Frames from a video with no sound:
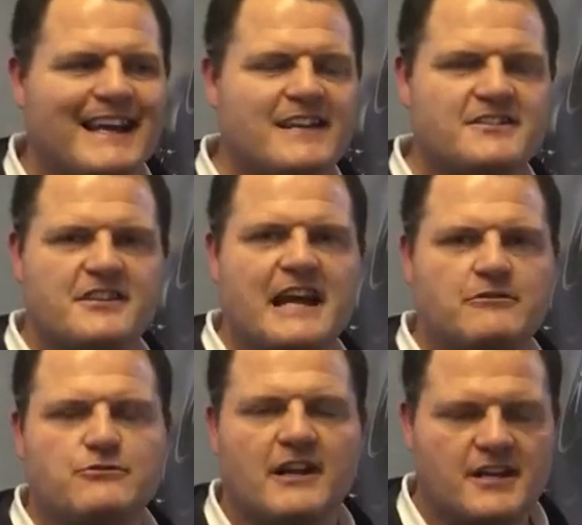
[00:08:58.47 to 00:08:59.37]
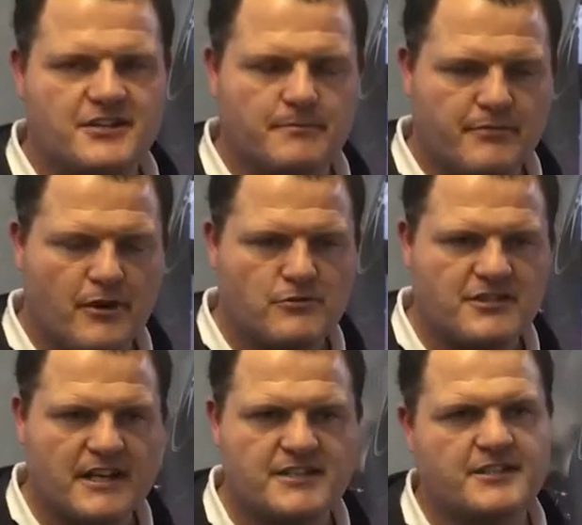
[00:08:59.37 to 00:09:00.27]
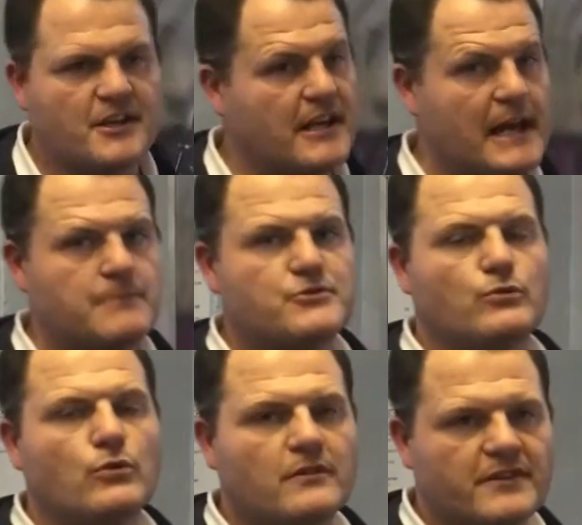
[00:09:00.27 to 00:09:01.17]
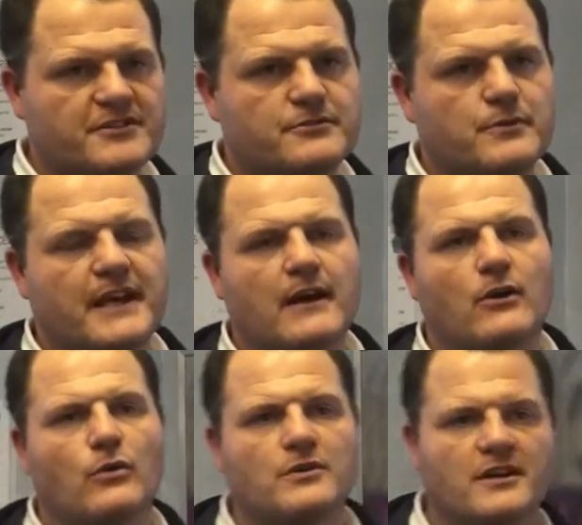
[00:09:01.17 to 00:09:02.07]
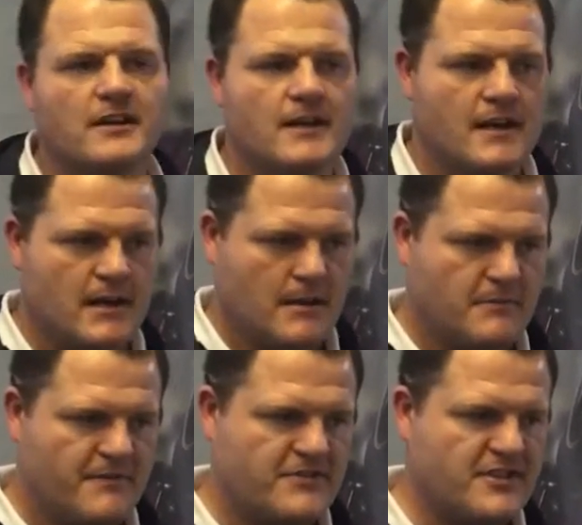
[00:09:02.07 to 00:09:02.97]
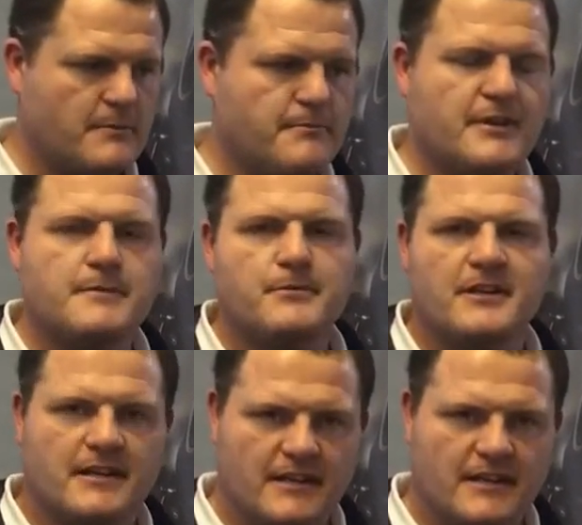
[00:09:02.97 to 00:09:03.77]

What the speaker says: It is a natural aging process. It's going to happen to all of us as we get older, but for some people